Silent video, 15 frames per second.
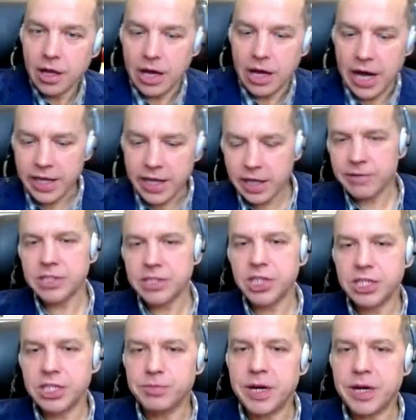I can even
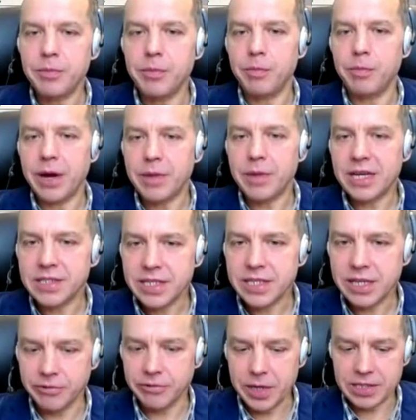judge my, by
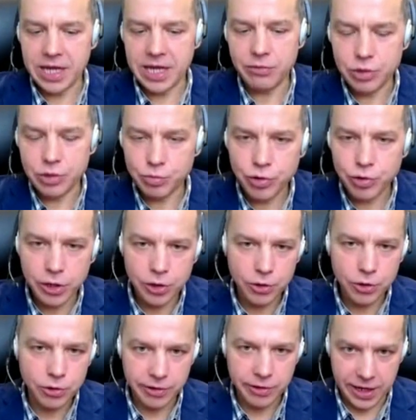myself because I was born in
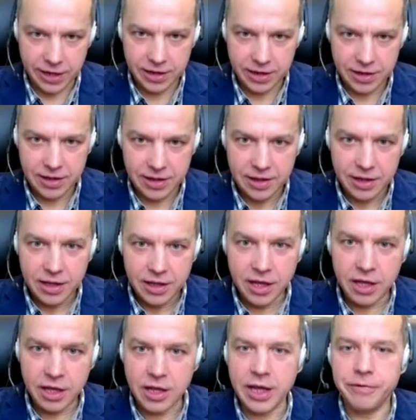Ukraine
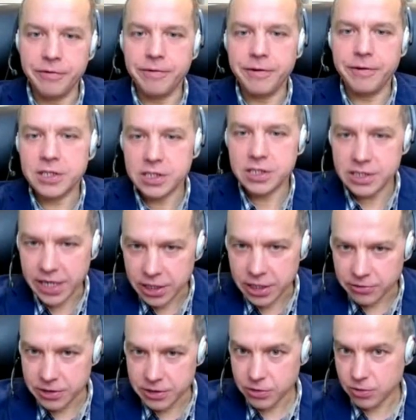and I finished
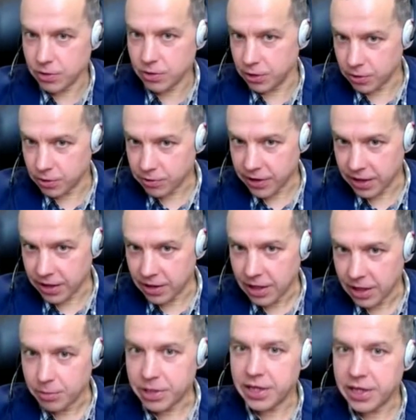secondary school in Ukraine.
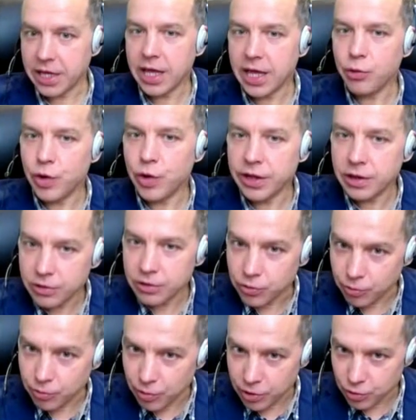But then I went
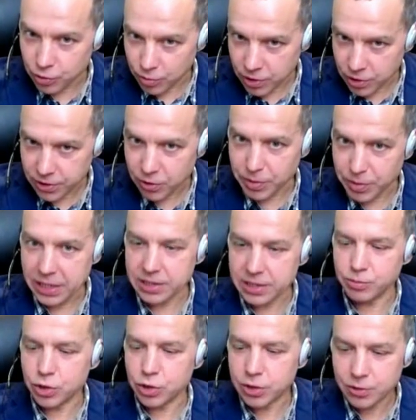to, to Moscow
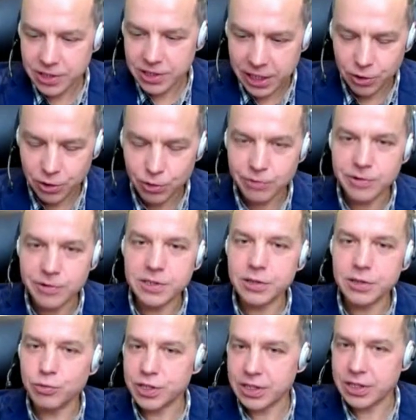because Moscow State
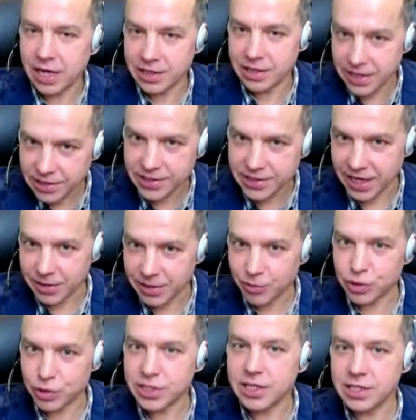University was at that
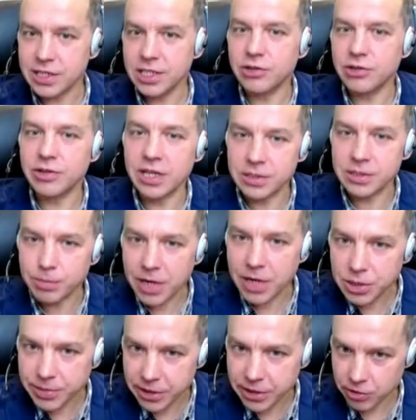time was considered as
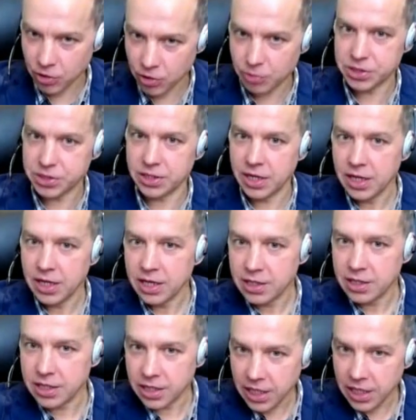much better option
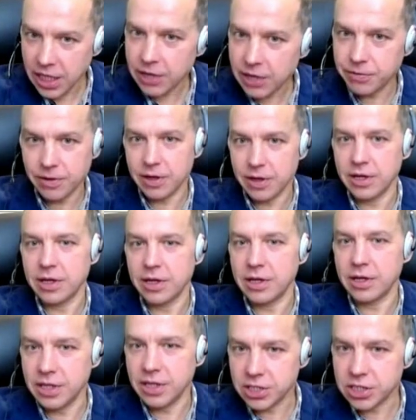than Kiev uh,
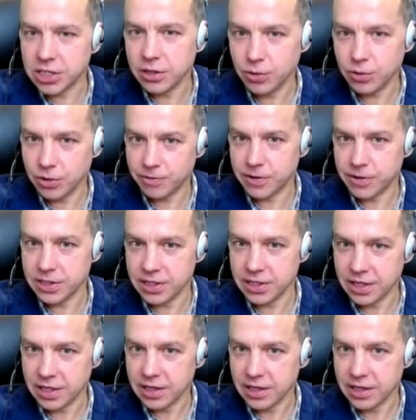National University.